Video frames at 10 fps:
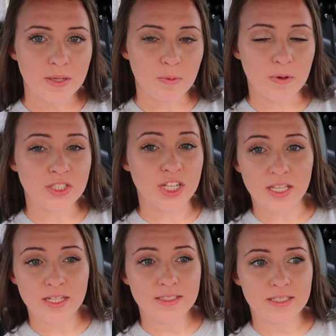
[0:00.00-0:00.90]
people are
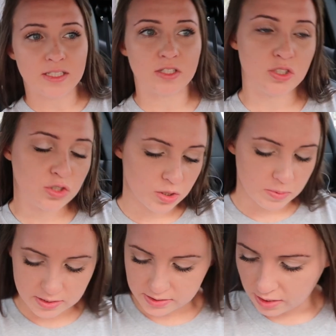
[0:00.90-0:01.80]
jealous and they'll do
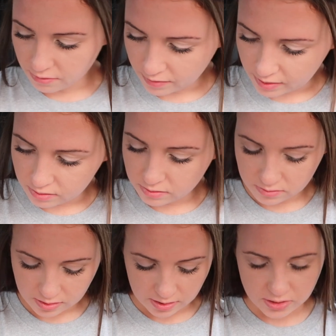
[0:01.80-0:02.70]
stupid stuff,
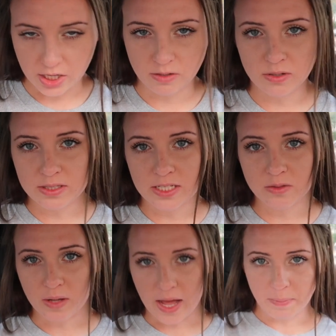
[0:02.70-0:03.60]
and in general,
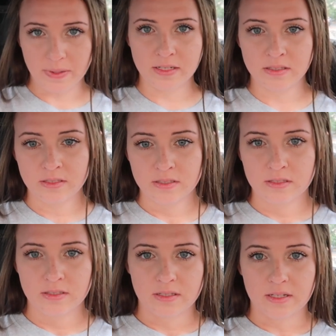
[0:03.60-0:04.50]
things will happen.
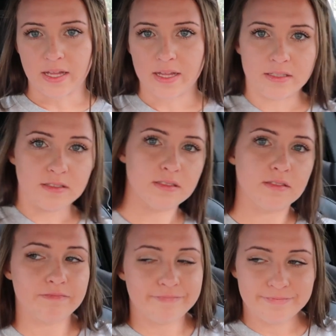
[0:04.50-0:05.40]

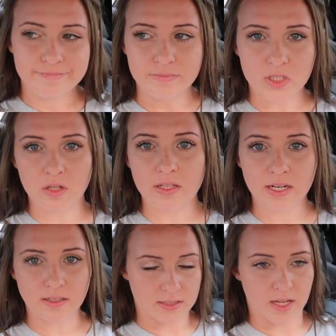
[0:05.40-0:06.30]
And don't
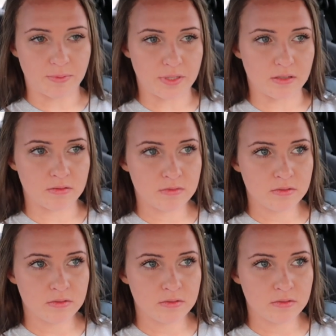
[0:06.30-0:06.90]
let it stop you,